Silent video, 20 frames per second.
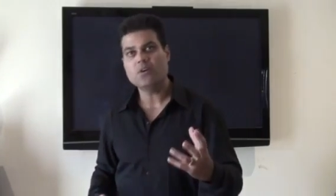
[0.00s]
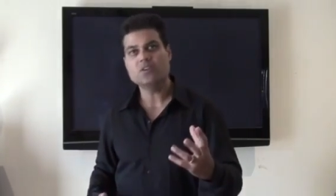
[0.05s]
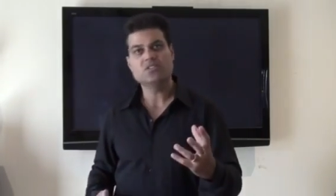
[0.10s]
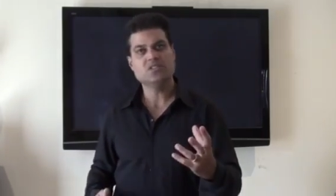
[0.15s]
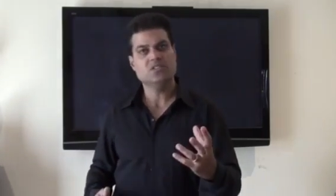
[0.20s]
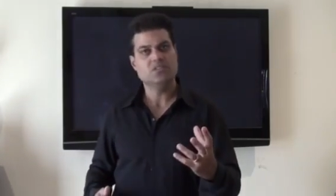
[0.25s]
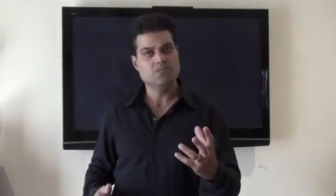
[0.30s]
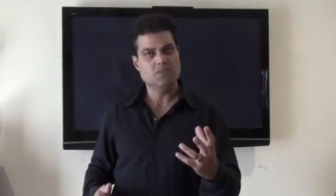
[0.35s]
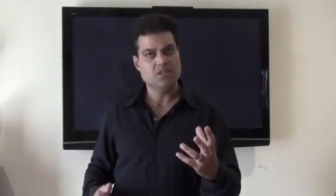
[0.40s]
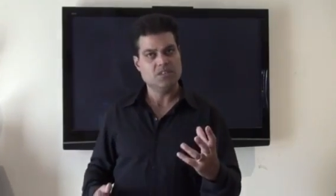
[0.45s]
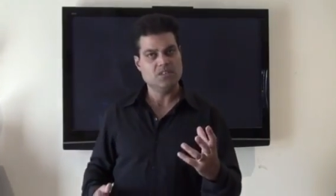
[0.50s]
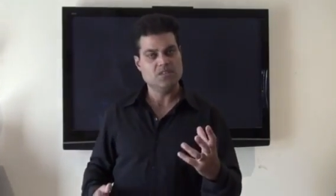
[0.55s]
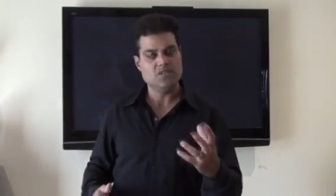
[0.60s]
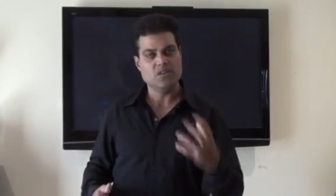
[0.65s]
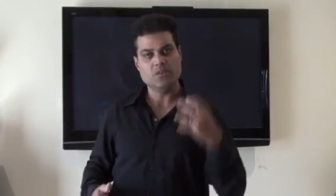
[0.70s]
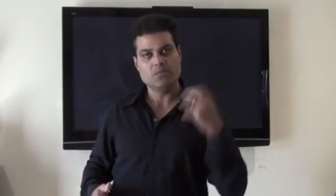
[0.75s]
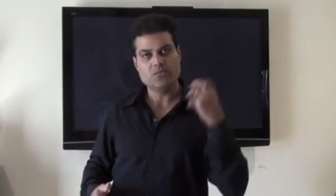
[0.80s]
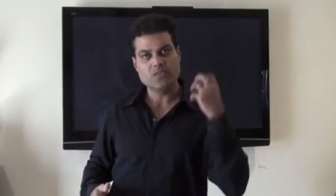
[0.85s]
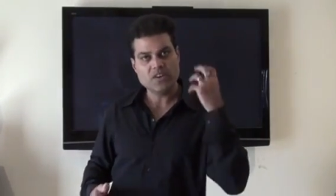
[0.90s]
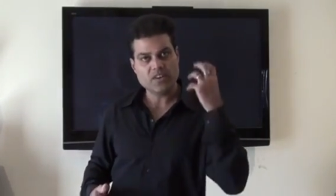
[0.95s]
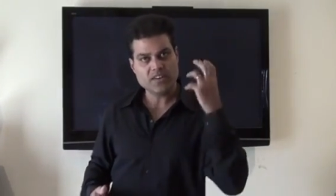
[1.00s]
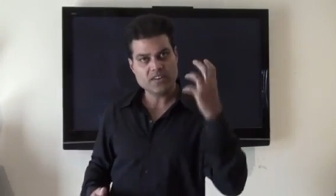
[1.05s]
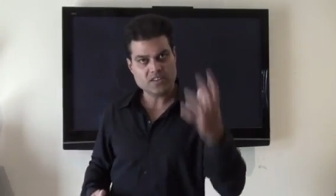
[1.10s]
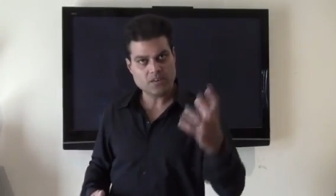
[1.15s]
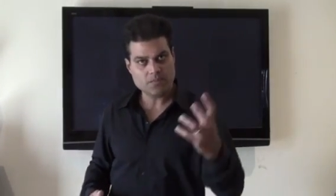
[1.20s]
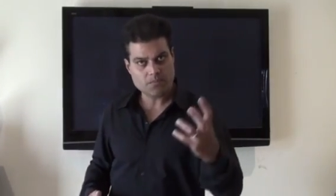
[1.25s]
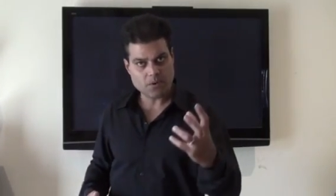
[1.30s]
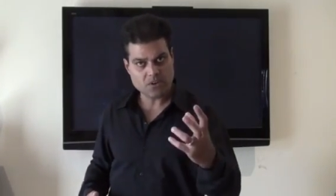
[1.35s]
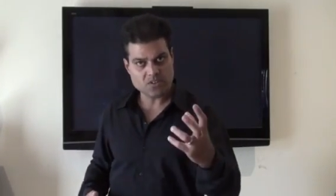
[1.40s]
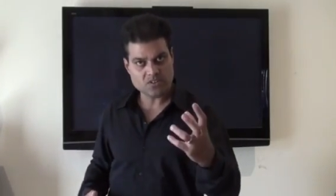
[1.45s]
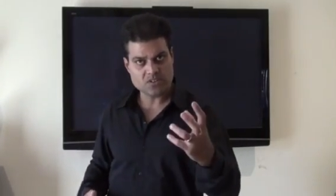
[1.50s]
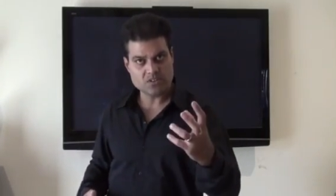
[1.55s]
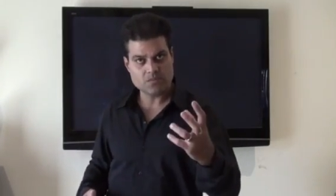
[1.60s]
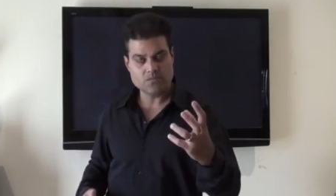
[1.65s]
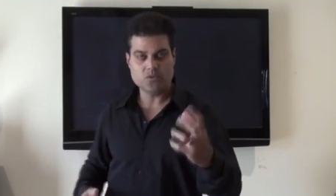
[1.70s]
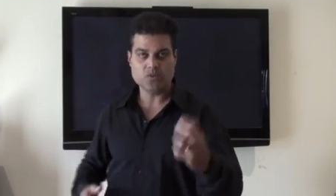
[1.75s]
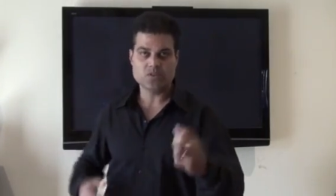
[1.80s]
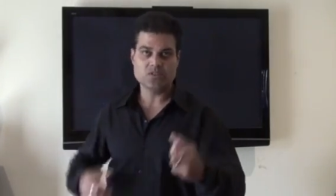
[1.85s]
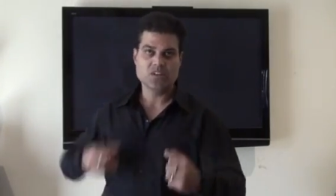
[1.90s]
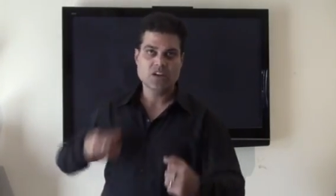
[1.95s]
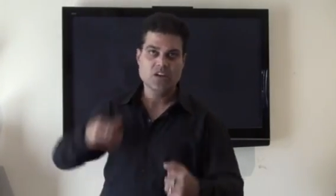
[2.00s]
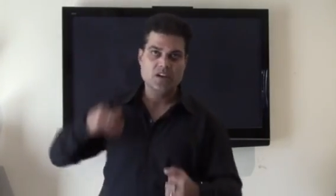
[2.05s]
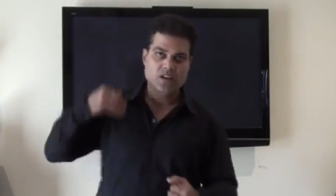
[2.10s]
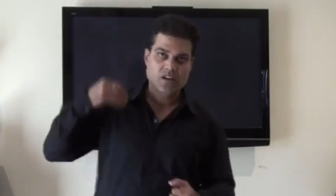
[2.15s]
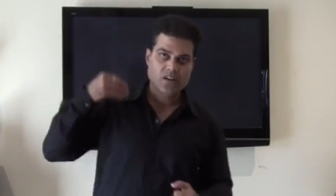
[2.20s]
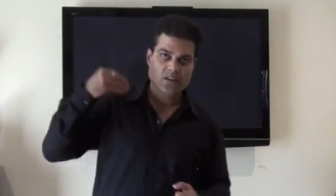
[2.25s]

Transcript: positive material, reading some positive books,